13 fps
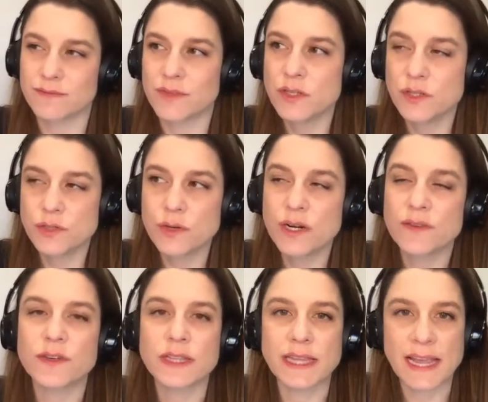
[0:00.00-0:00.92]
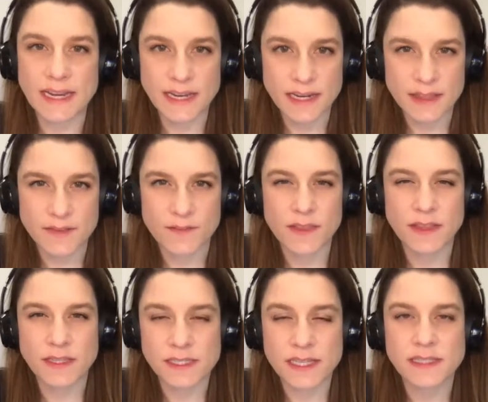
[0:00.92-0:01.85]
sort of related in
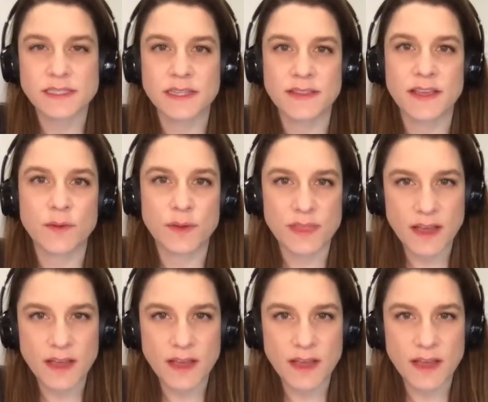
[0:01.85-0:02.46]
the sense that they're with